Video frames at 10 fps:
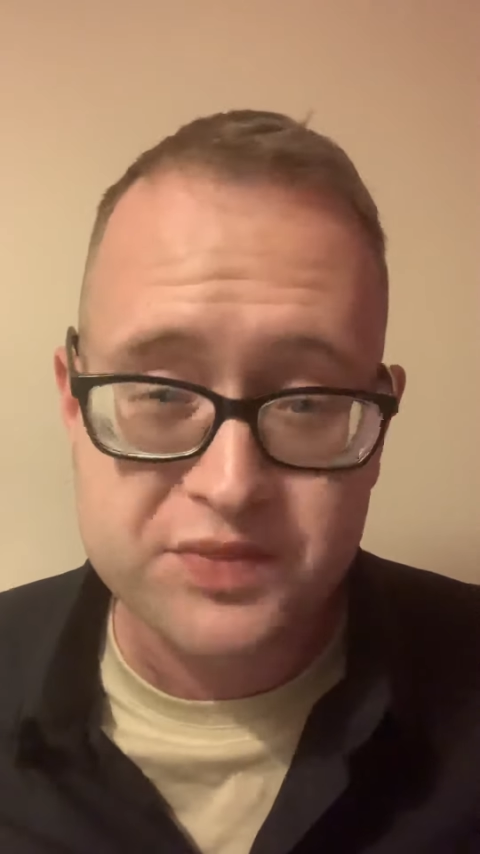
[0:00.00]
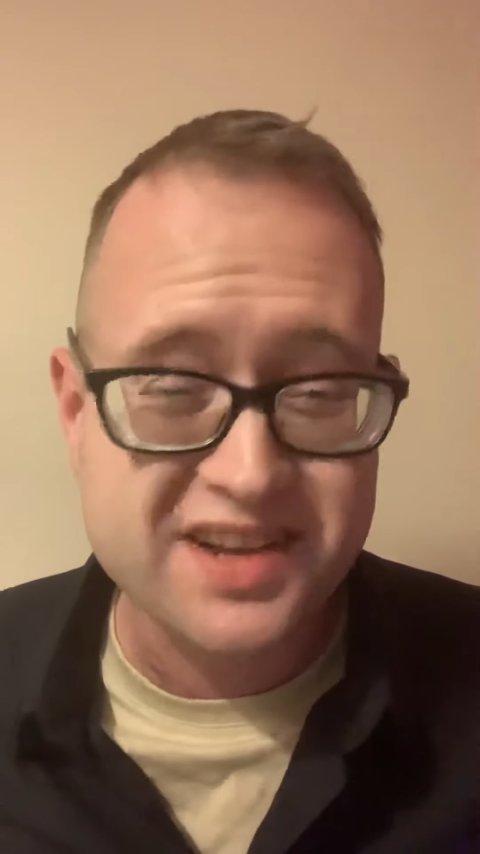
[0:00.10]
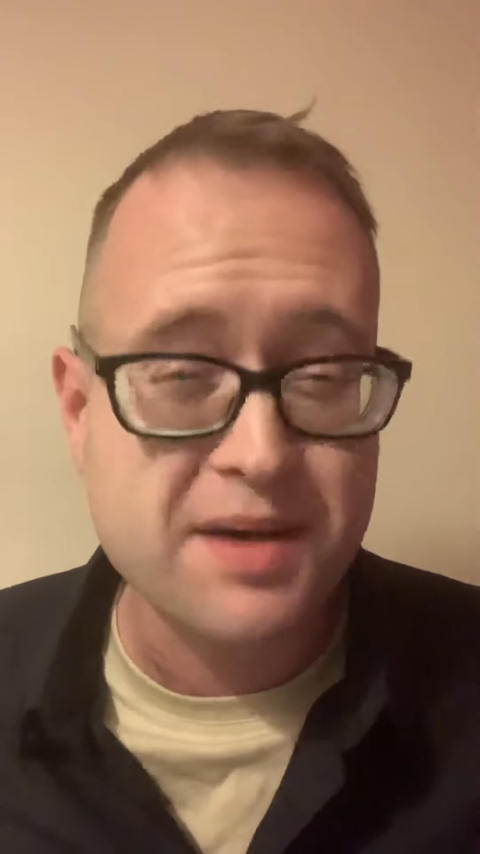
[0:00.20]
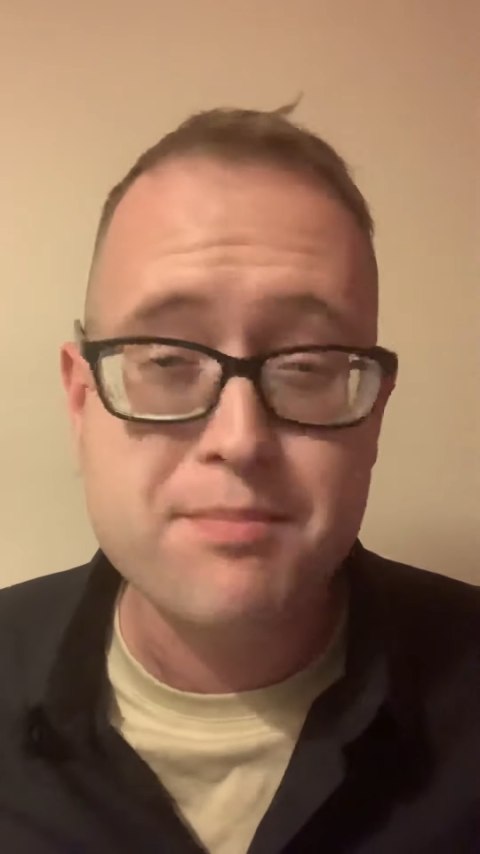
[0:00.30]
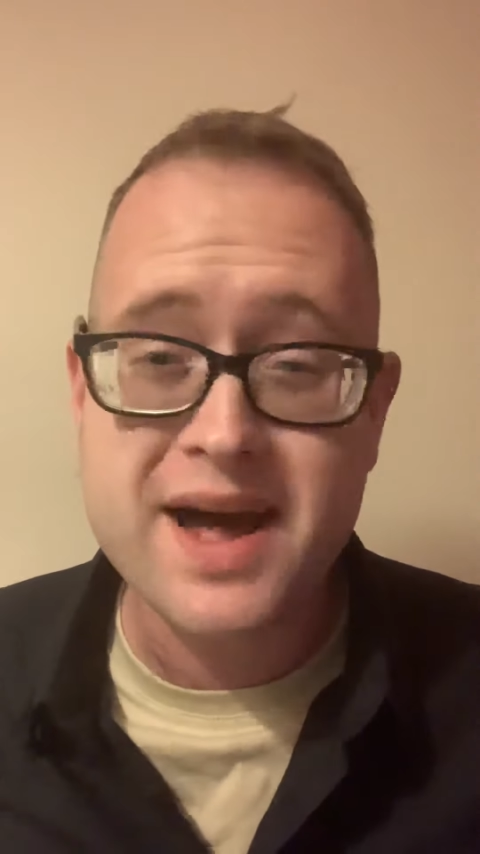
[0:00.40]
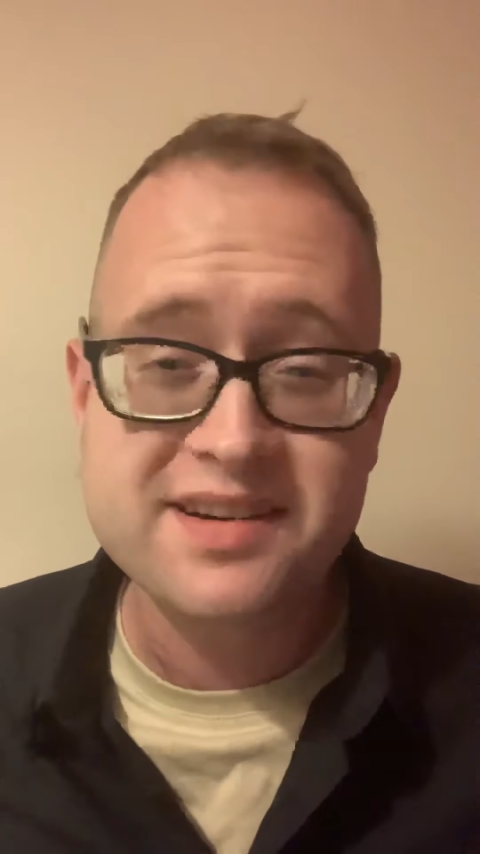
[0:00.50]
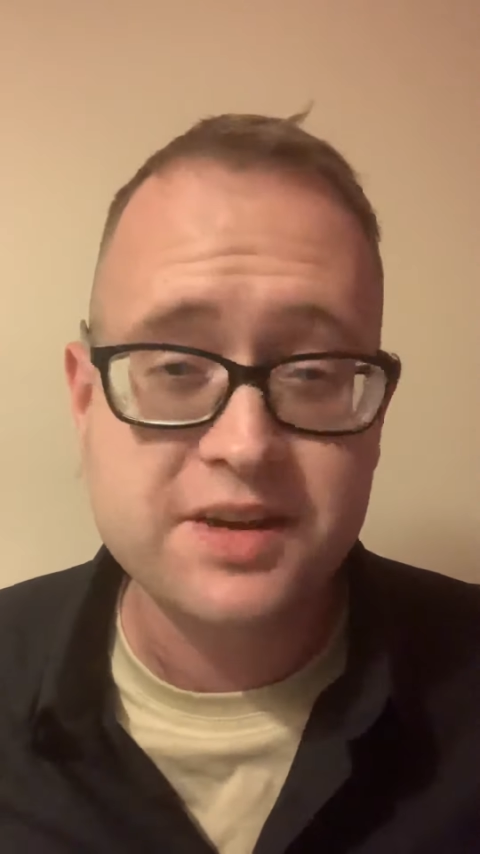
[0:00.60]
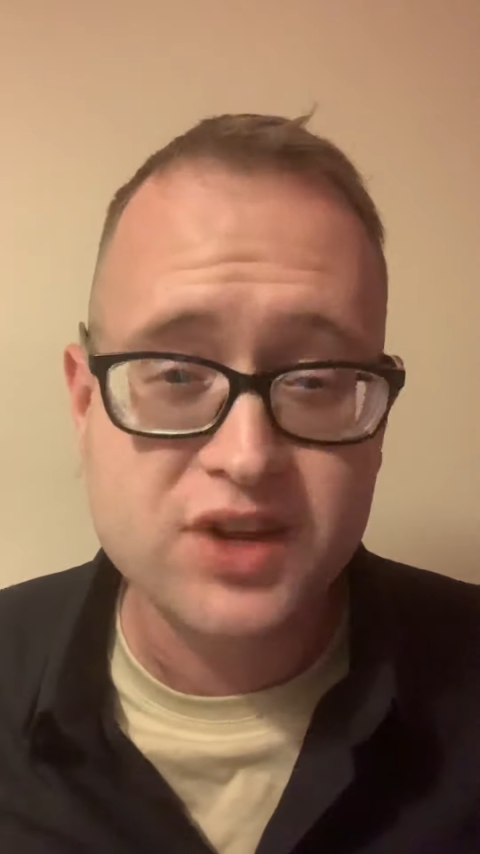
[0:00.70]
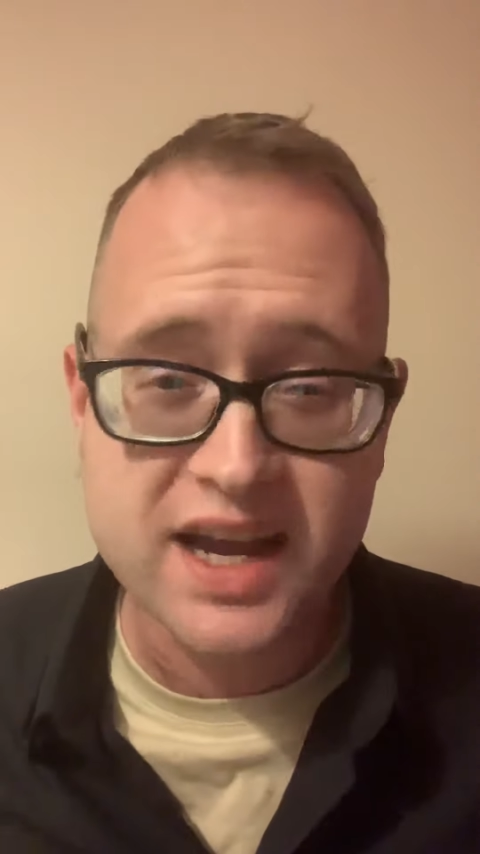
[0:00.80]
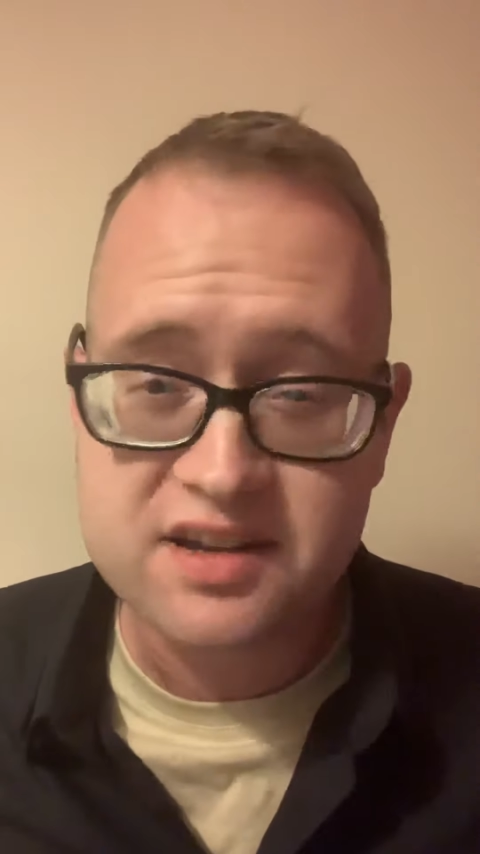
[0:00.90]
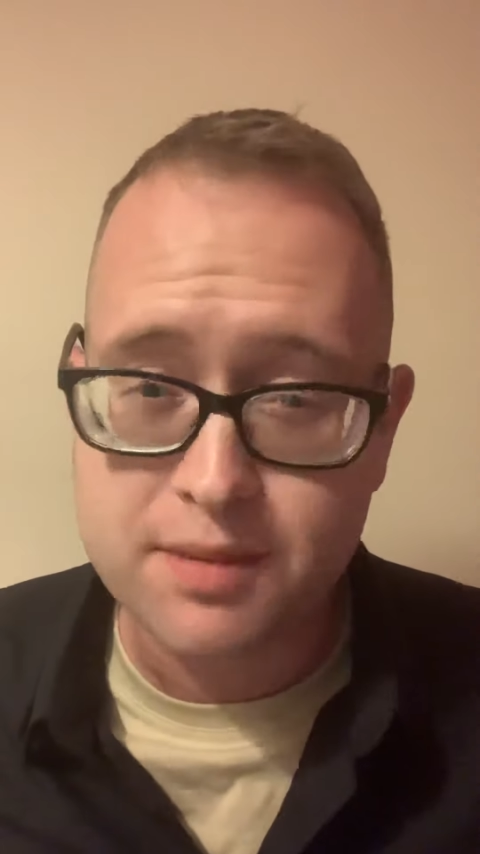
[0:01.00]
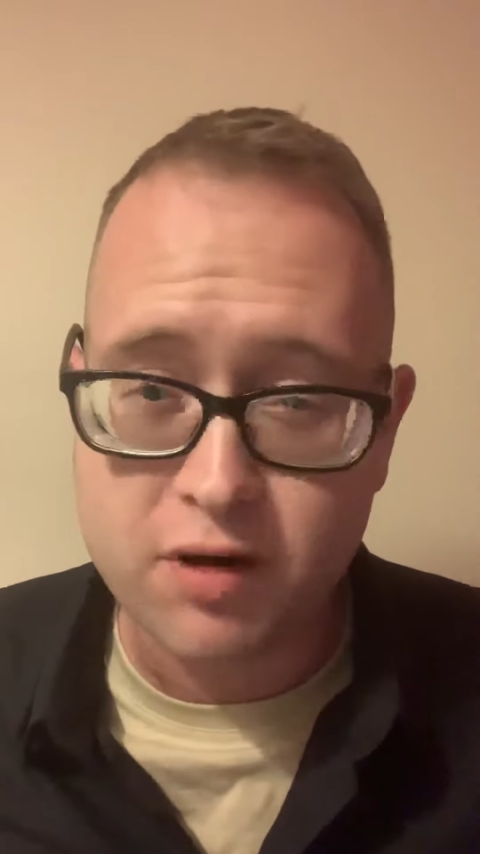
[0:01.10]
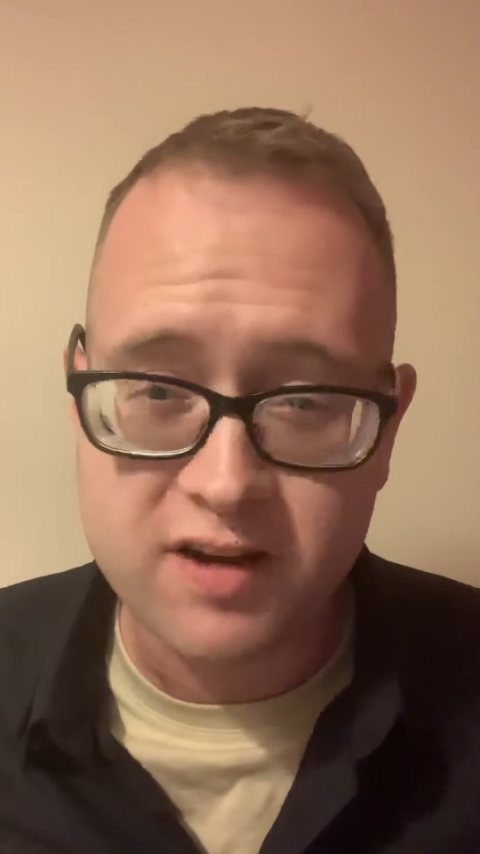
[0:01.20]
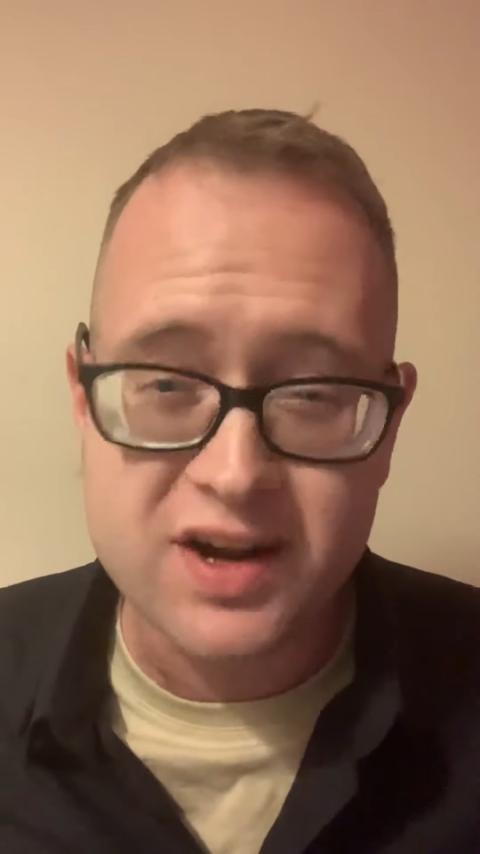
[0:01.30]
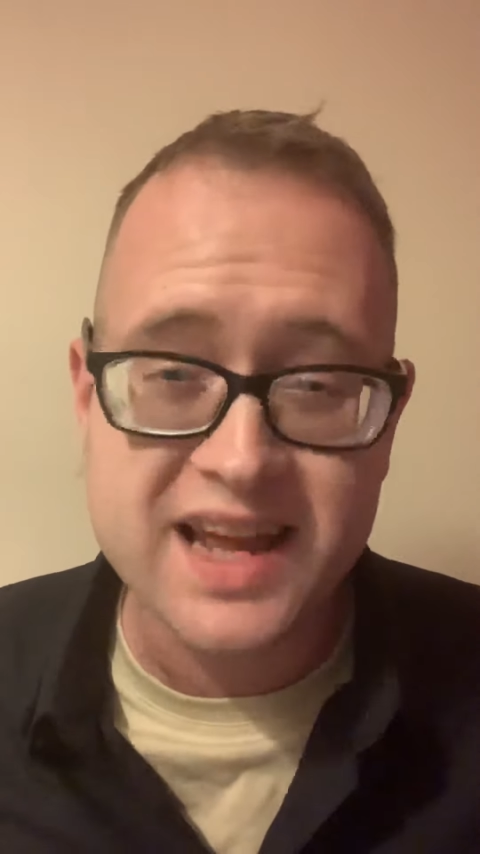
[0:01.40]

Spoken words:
It's a massive day tomorrow.